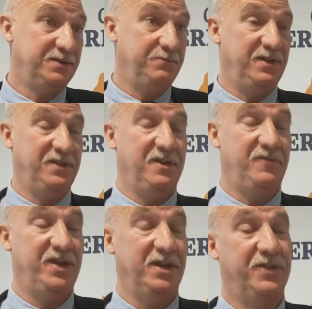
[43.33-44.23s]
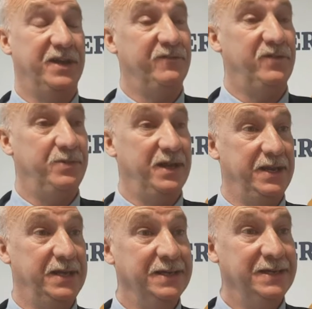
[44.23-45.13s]
It's a feel thing for
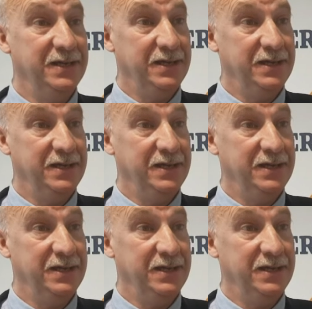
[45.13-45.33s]
Billy,